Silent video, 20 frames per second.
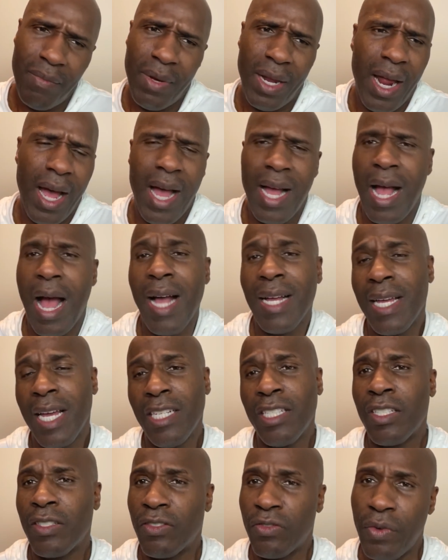But I
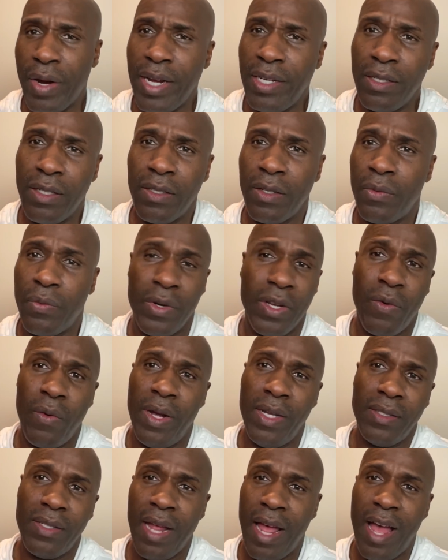guess stranger
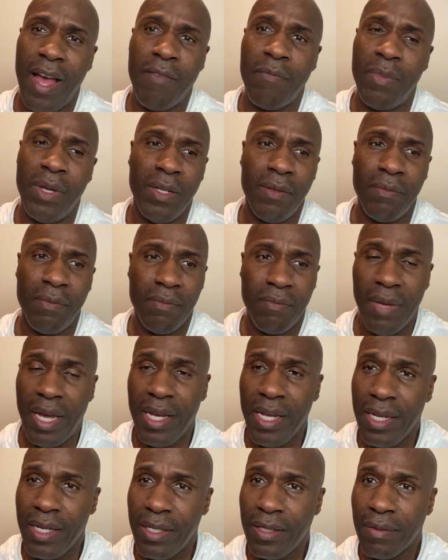requests have been
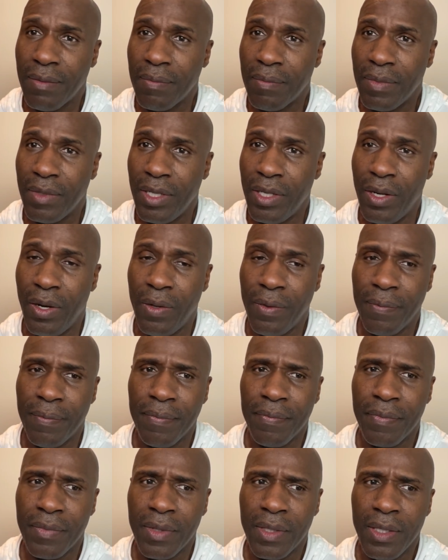made, you know,
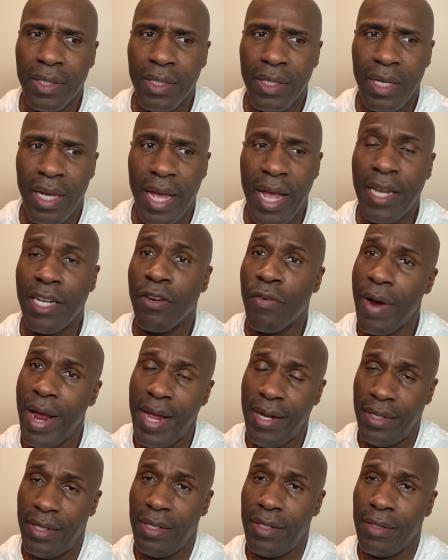and
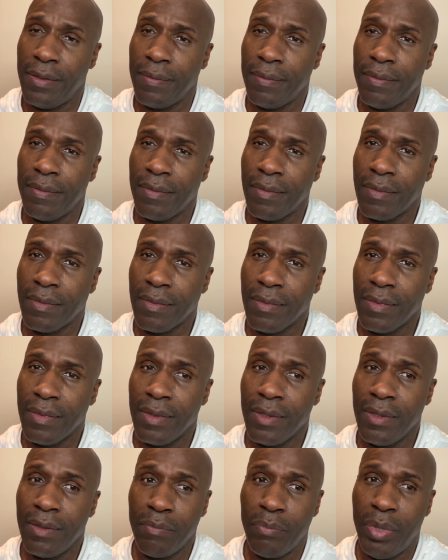granted.
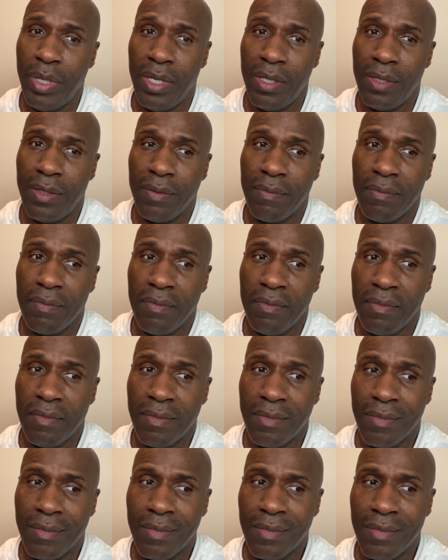But
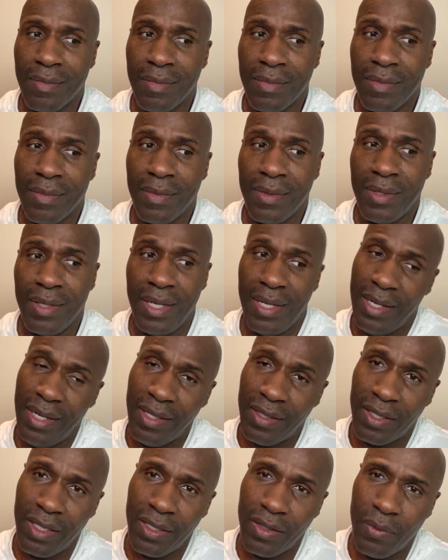in
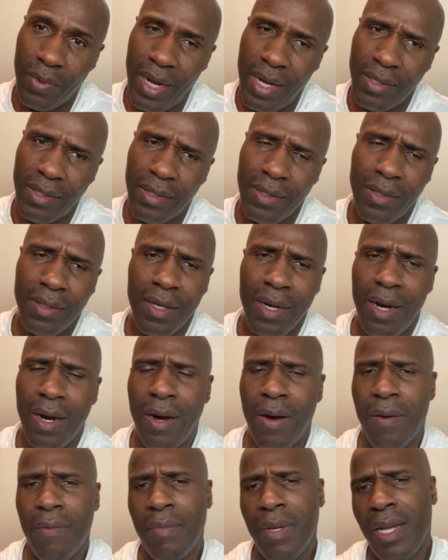his situation,
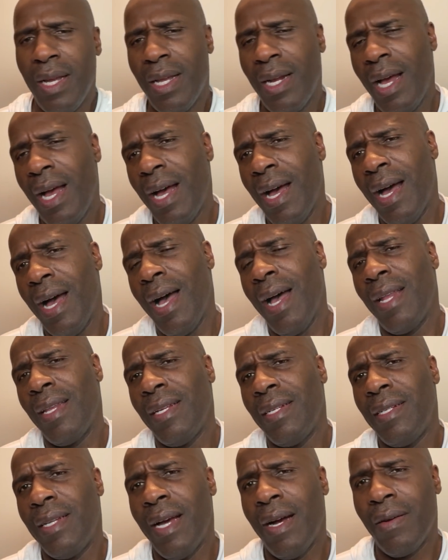oh man, I
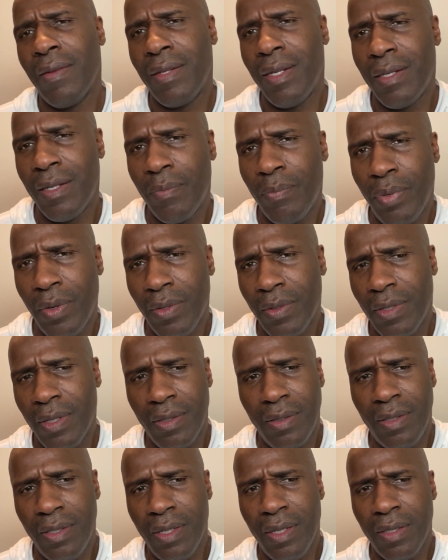highly doubt that
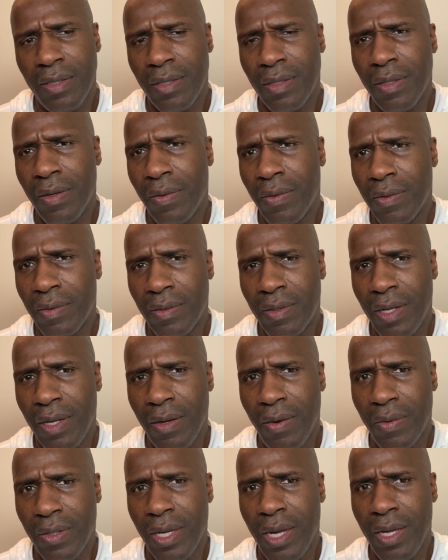the judge is going to say,
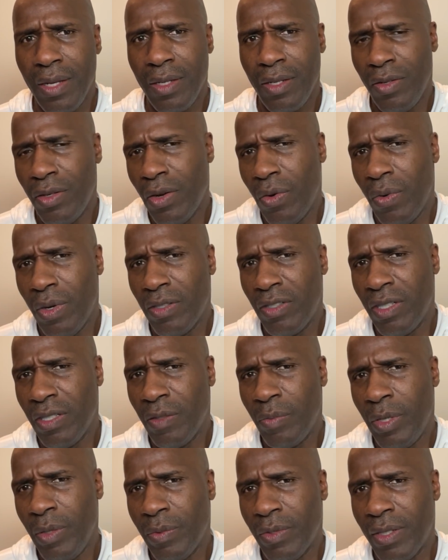okay, you know what,
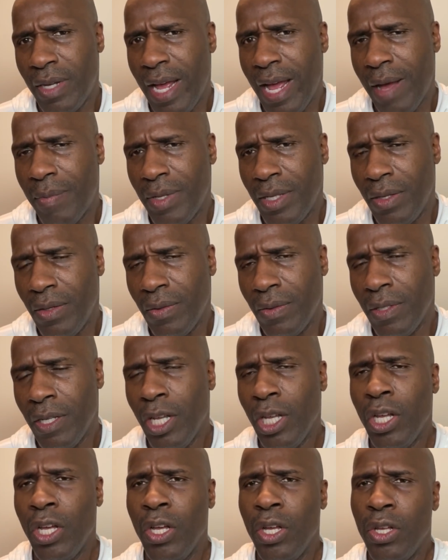since people stabbing you,
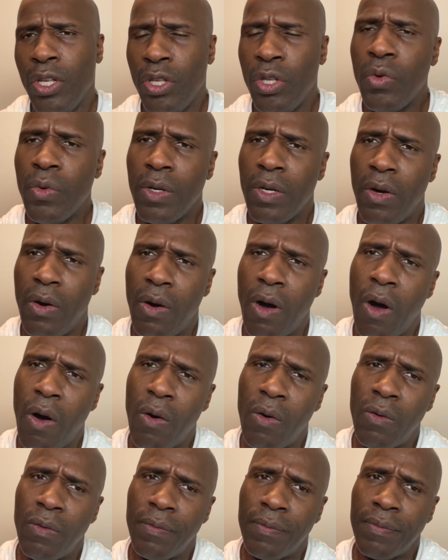you can go
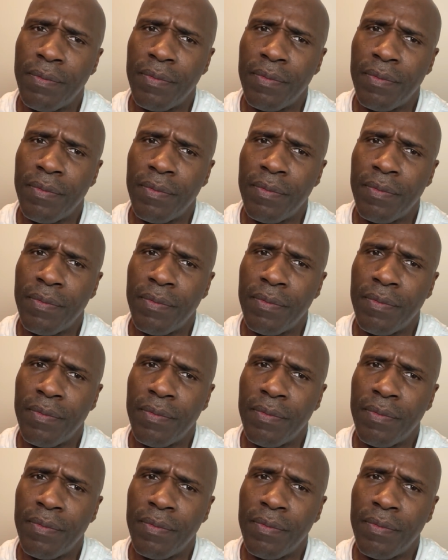home.